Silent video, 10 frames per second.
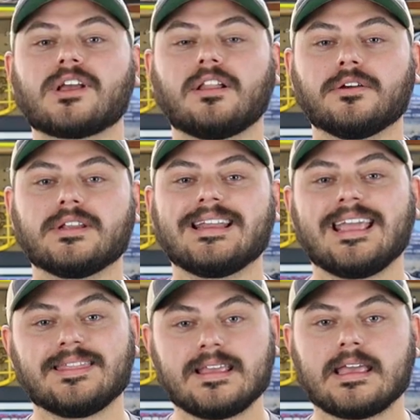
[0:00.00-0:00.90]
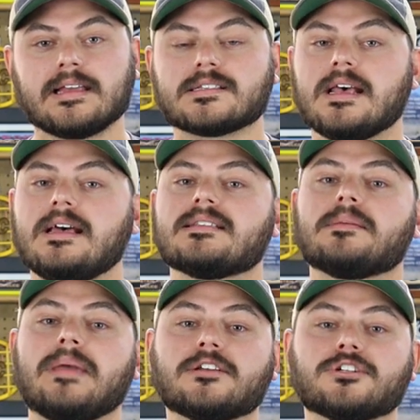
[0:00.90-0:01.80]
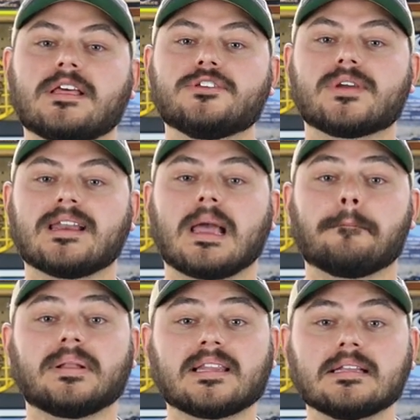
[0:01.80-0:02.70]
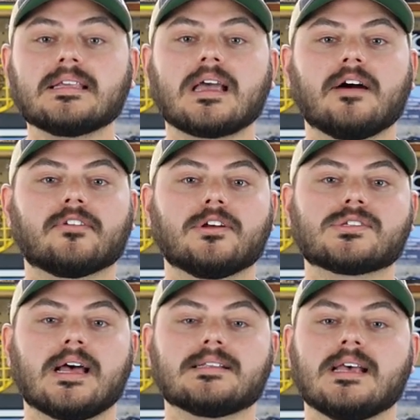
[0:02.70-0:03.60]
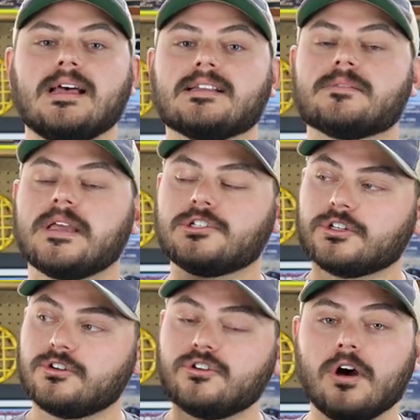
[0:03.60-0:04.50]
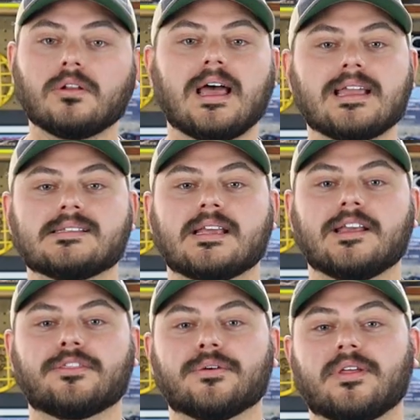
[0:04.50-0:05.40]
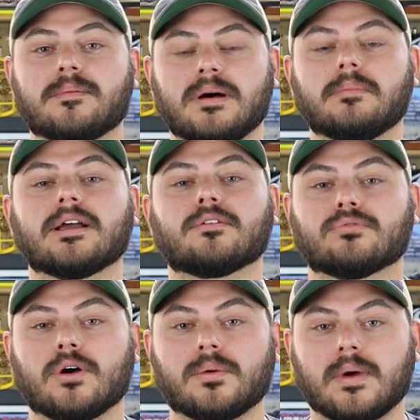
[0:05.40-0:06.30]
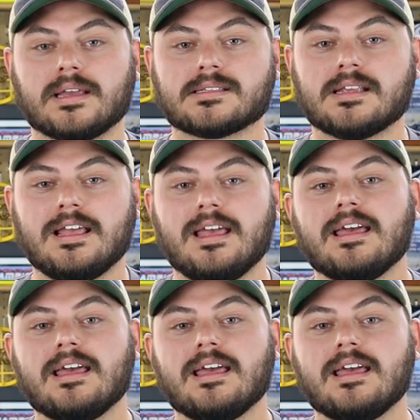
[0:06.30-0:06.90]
included in the kits to make sure that you can completely cover those lights to make sure no light is getting through on the public roadways.